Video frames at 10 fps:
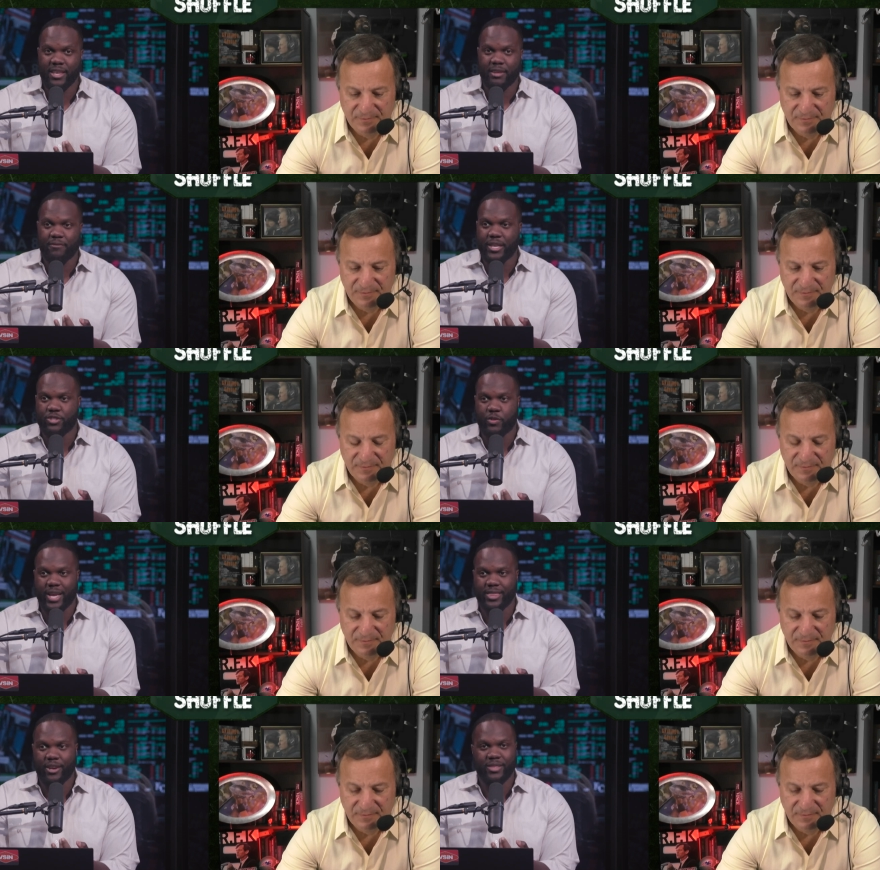Speaker 1: and via
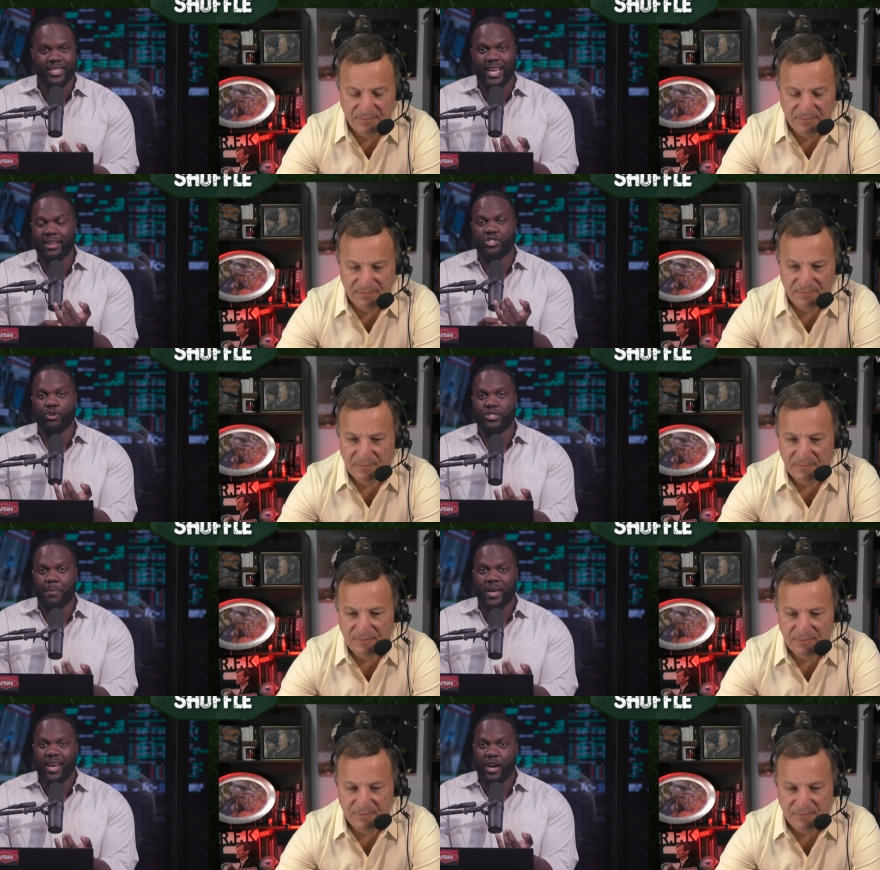trade there, like that shores
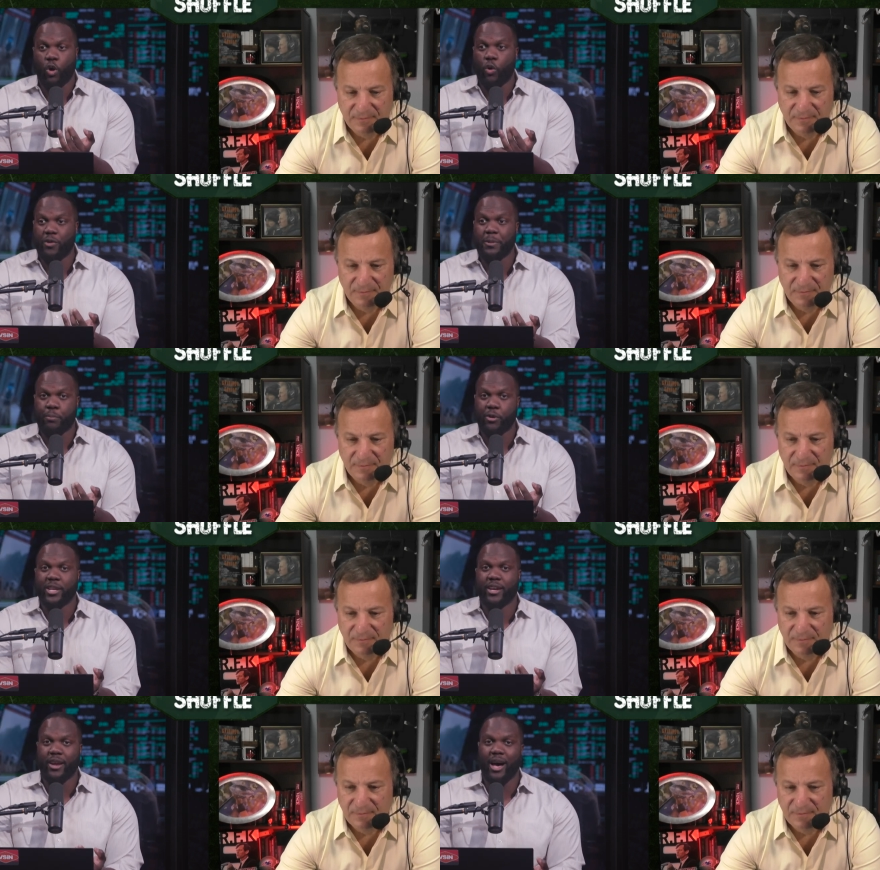up an already pretty
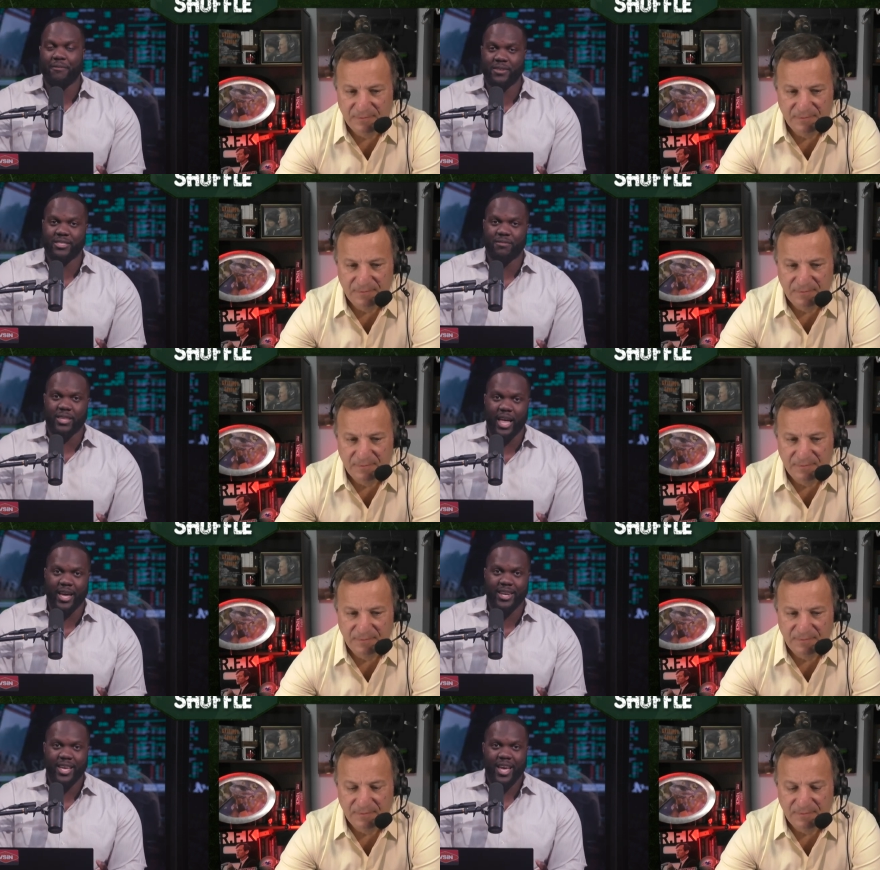good offensive
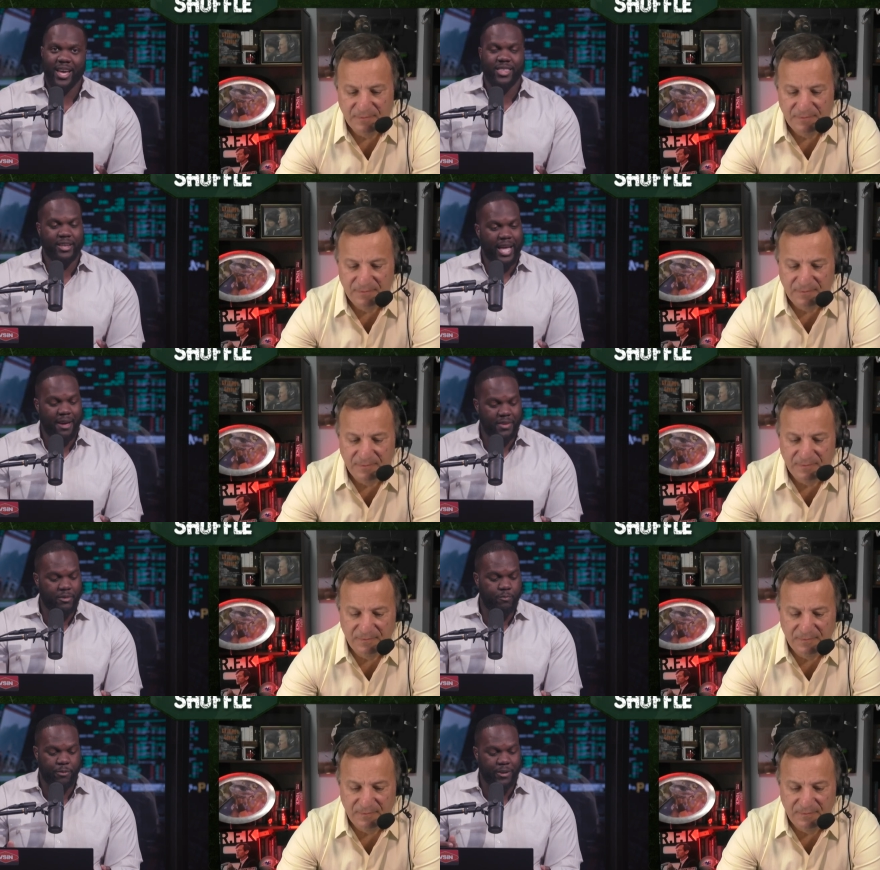line. I thought
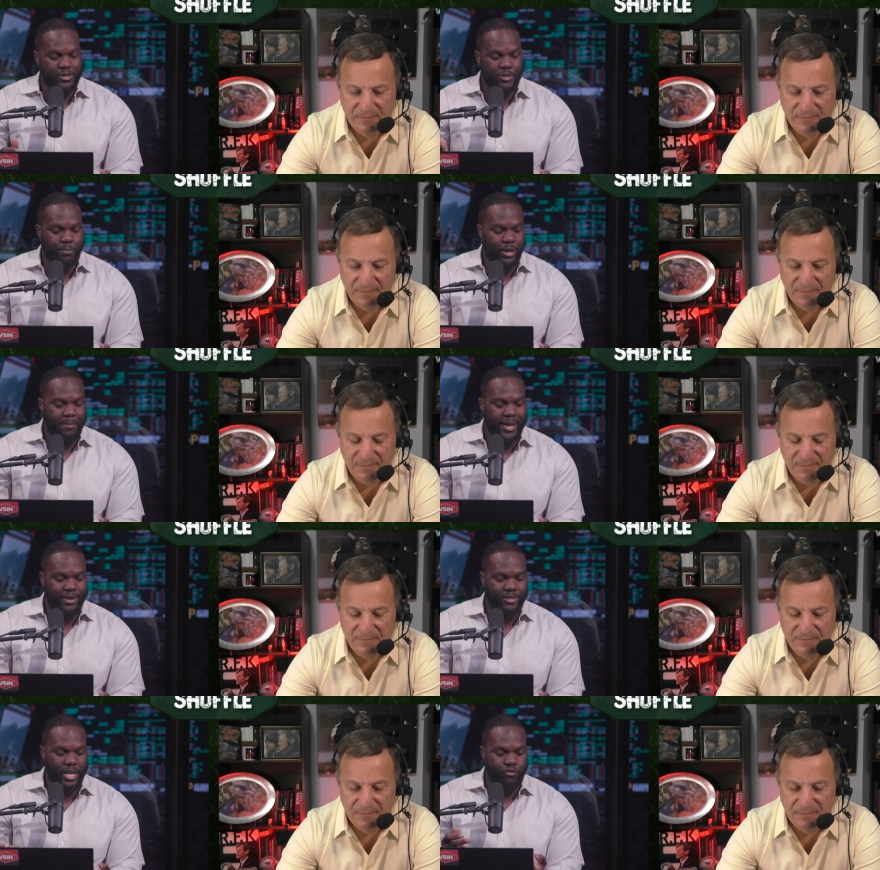having professional
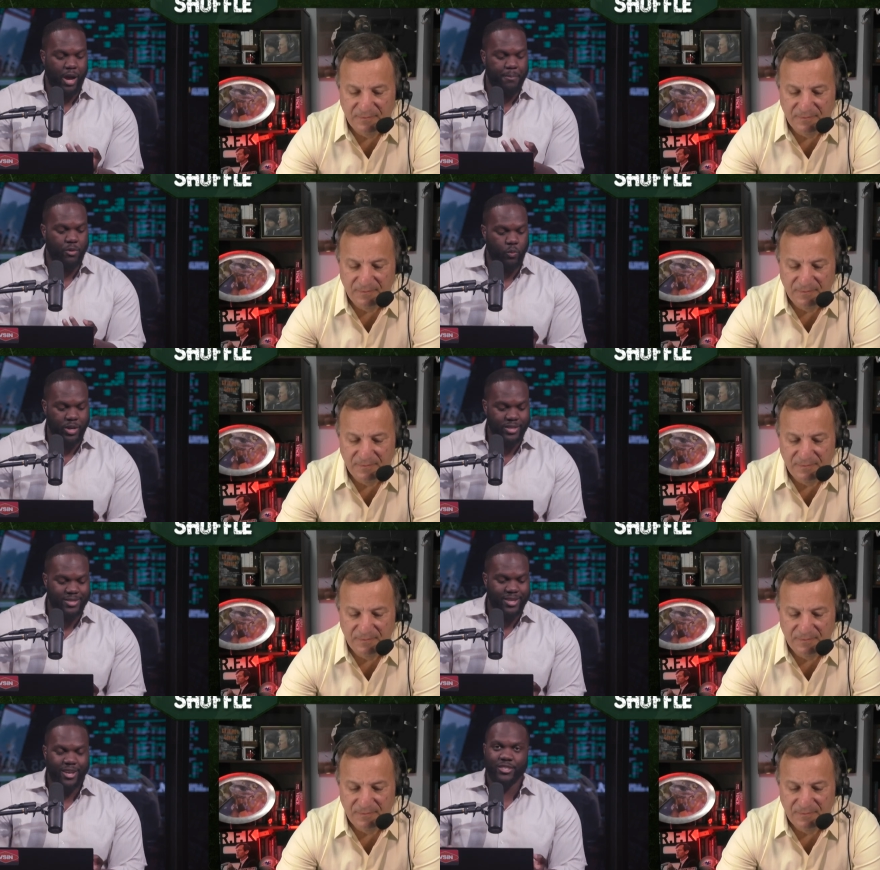playmakers like Robert
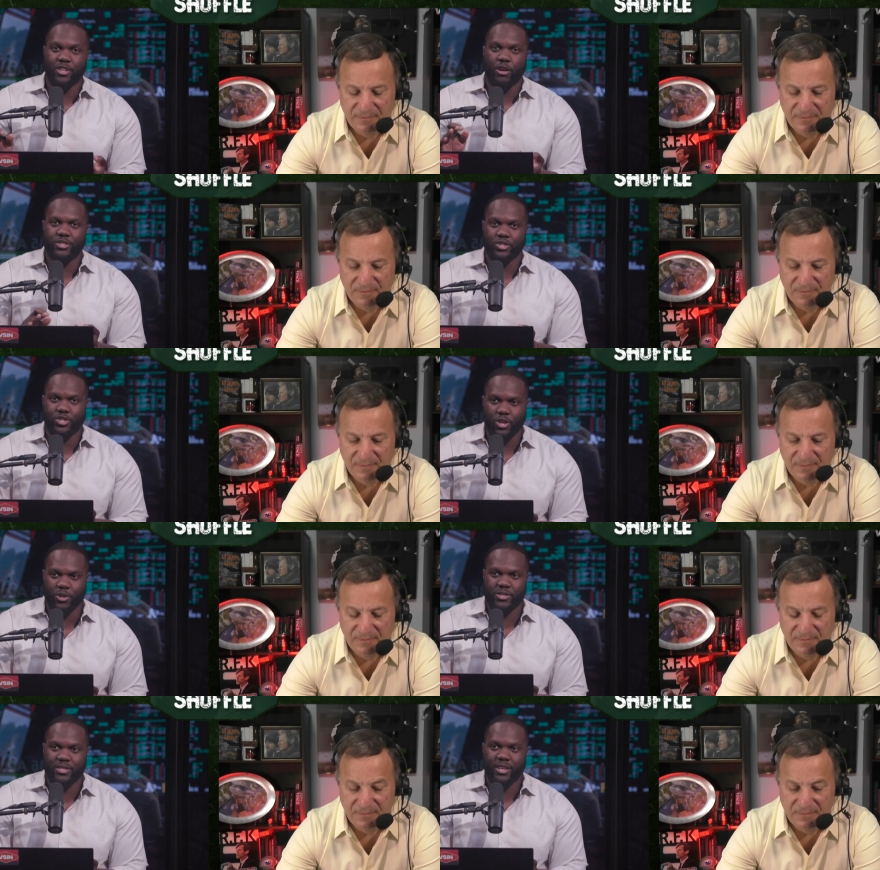Woods, Dalton
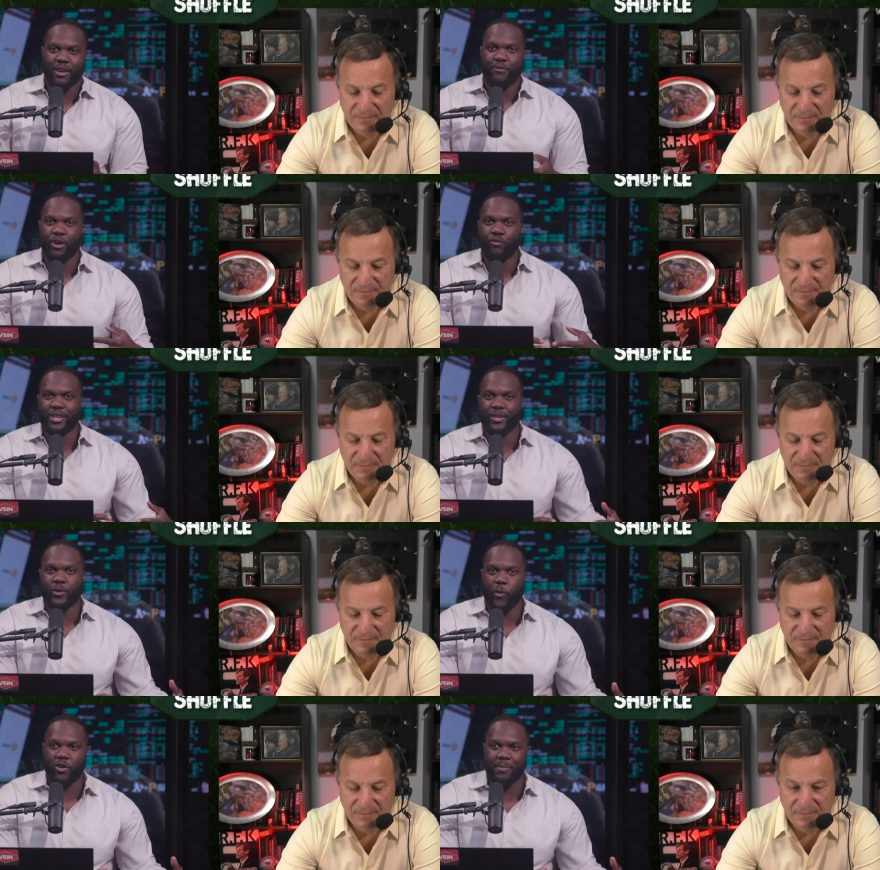Schultz for a rookie
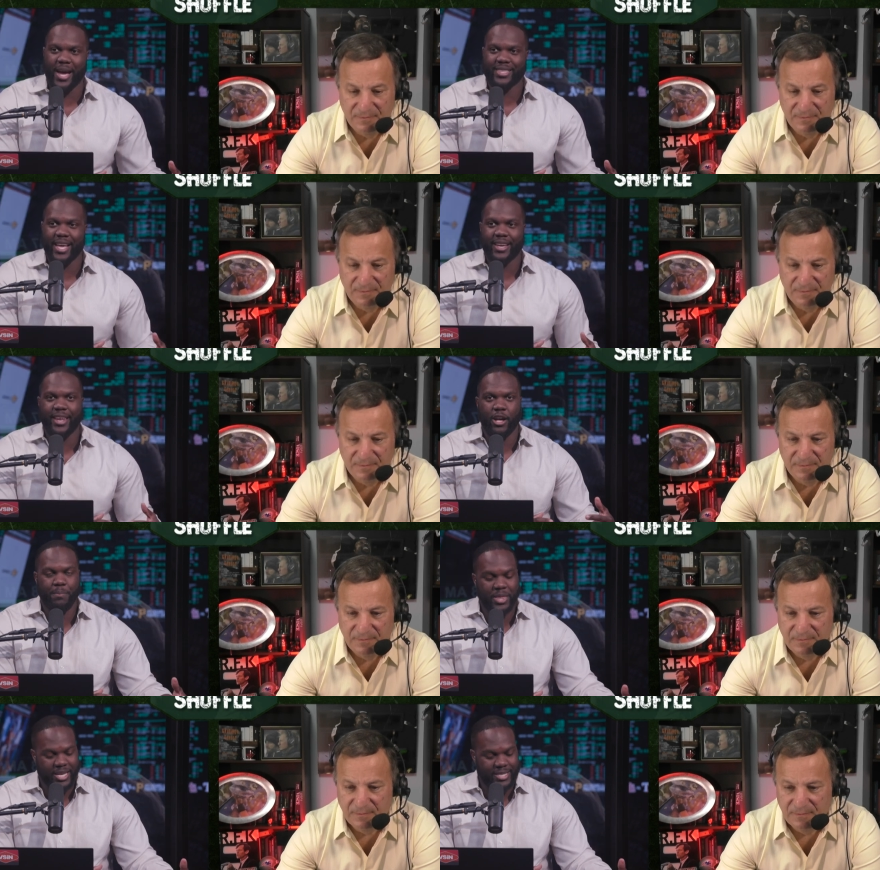quarterback that can help
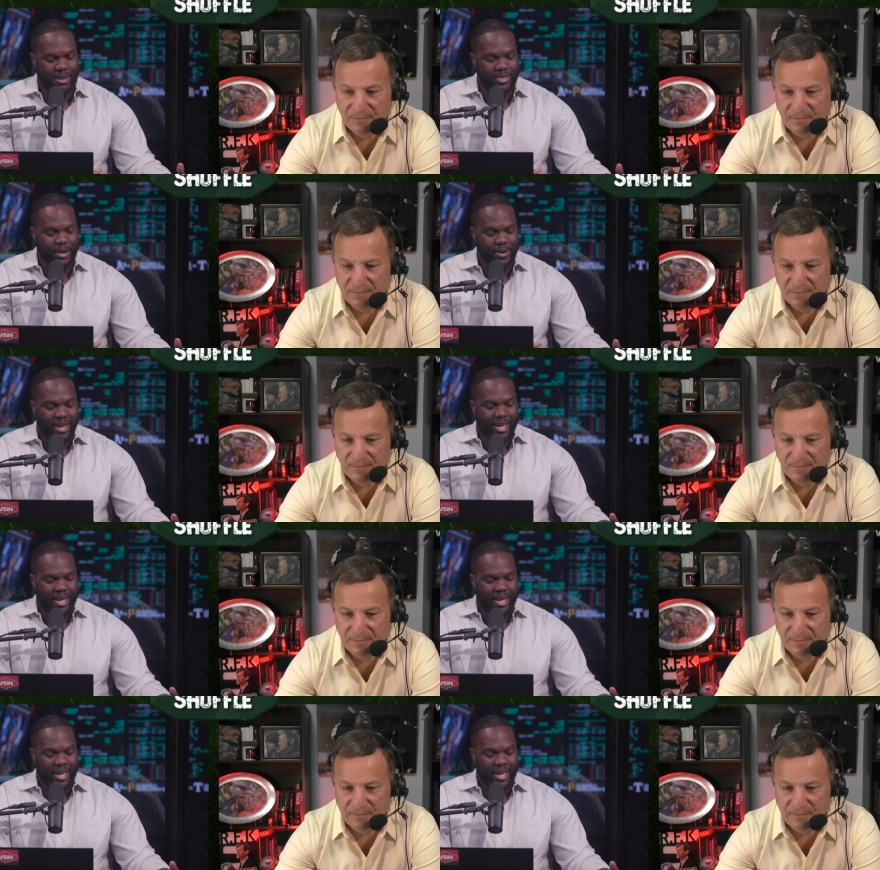things out there